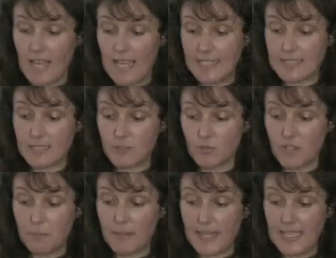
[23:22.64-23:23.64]
and to
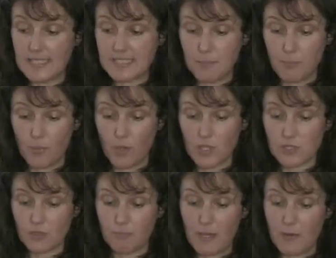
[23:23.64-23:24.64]
the place the
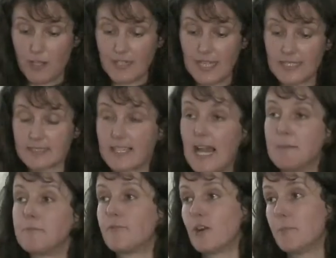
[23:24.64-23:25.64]
birds of paradise
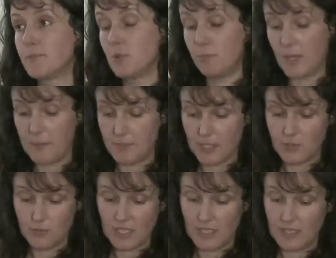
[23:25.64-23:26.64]
come from, to Papua
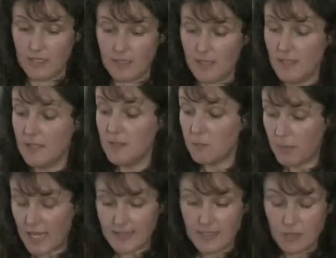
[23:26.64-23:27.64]
New Guinea.
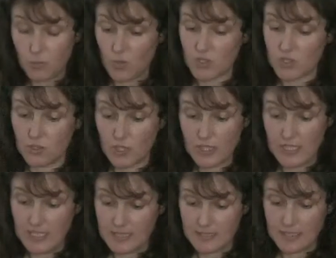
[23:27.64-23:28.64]
But it was not
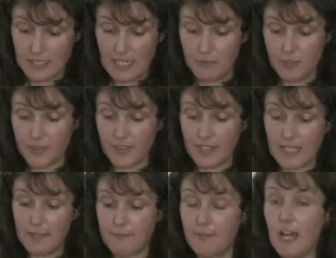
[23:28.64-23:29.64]
easy.
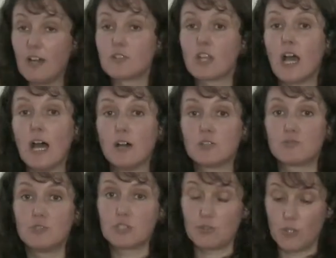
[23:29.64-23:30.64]
Everything I found
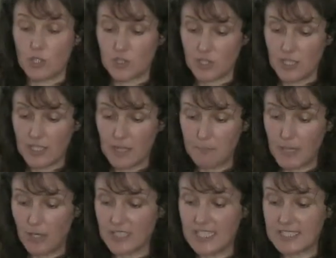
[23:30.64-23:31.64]
out researching
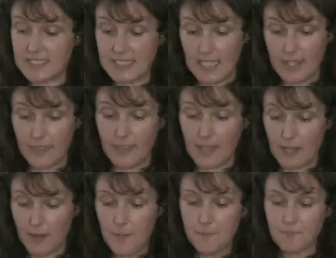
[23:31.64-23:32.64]
about a stay
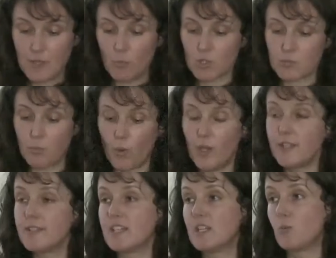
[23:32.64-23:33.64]
there was
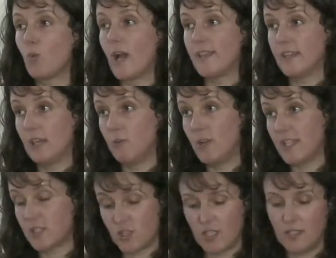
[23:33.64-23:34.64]
pointing in one
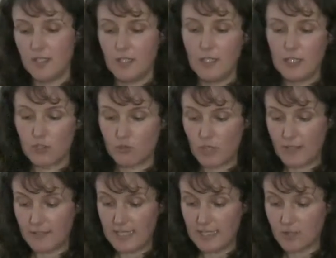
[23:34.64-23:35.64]
direction.
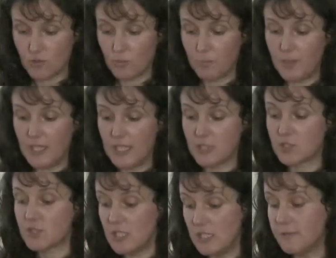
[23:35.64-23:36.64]
Traveling to
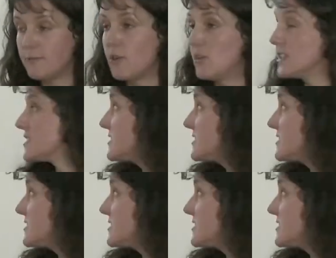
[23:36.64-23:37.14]
PNG for a